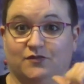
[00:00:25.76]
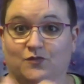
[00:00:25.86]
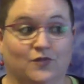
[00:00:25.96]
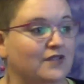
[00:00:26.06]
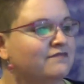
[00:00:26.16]

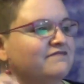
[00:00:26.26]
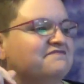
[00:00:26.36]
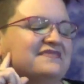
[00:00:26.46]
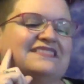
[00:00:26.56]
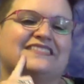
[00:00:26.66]
And then
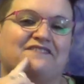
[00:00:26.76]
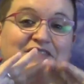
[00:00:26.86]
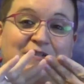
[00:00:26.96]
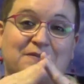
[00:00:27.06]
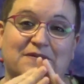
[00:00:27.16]
as well
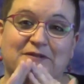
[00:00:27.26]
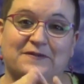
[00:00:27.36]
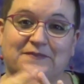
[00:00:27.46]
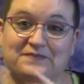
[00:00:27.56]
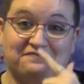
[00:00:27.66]
as
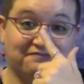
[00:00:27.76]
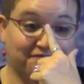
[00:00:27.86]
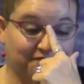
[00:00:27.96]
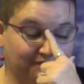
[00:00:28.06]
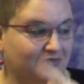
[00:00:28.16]
communication
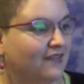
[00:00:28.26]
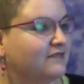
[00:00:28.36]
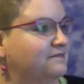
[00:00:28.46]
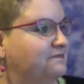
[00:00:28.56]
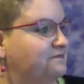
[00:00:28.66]
within the deaf
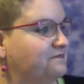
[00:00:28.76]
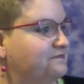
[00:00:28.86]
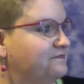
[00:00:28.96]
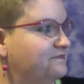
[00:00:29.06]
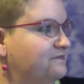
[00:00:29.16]

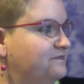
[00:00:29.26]
community.